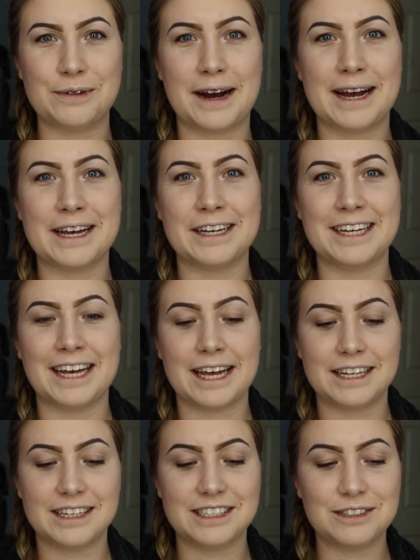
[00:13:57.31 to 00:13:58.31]
I
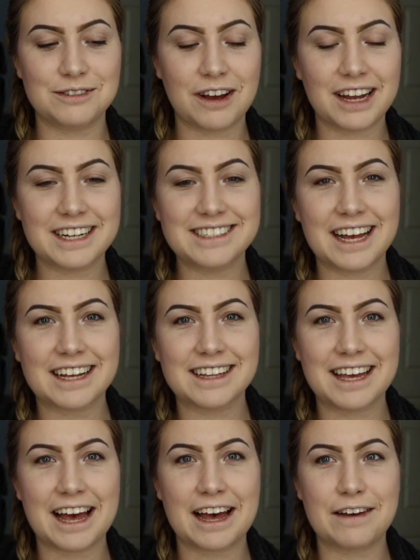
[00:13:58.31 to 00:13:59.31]
do not
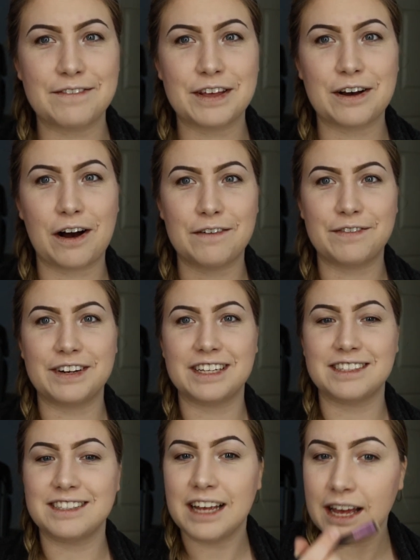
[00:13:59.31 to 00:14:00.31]
exactly have the
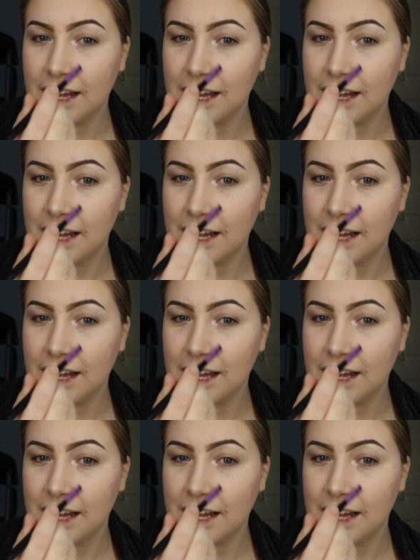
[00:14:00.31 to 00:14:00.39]
confidence